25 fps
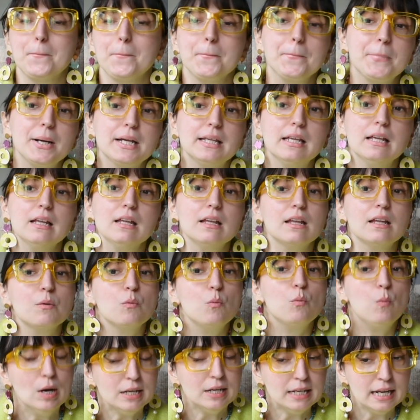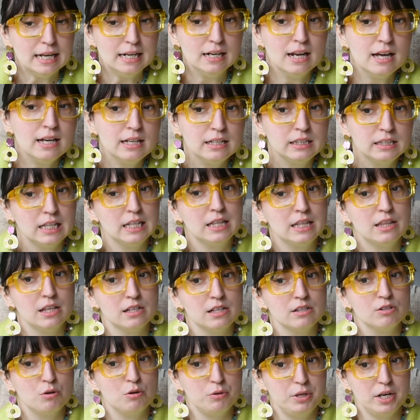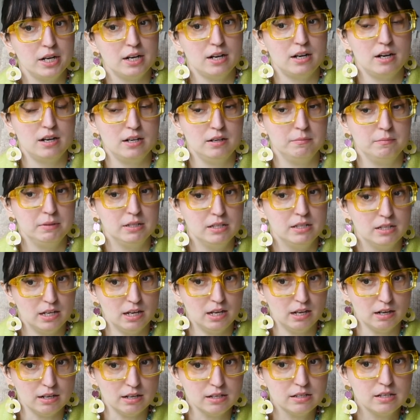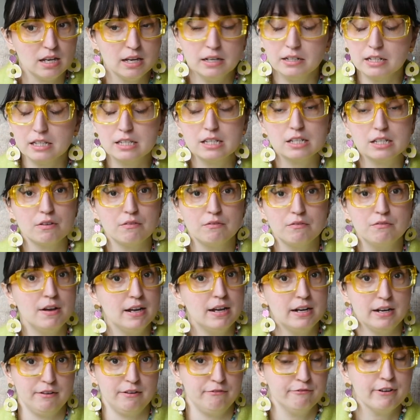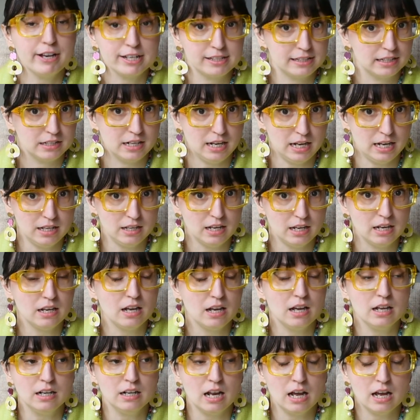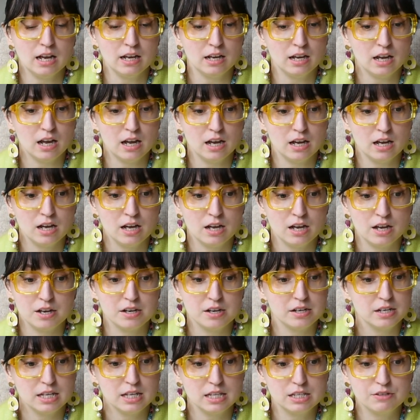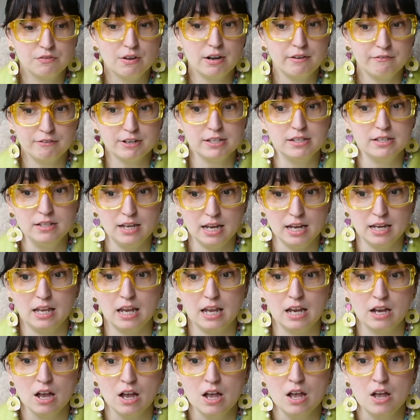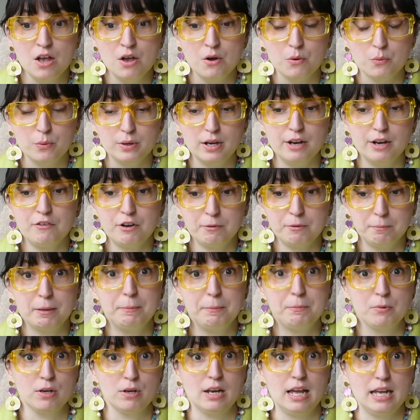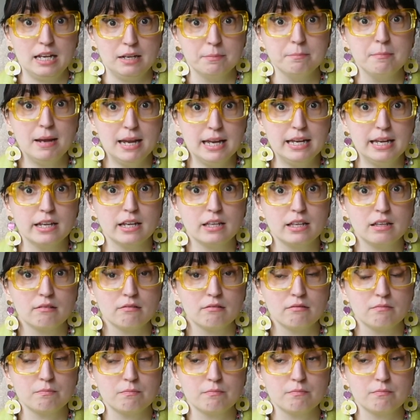But what I liked in the Zodiac Academy series, and it's very fascinating, and it's very fascinating whenever people like make it,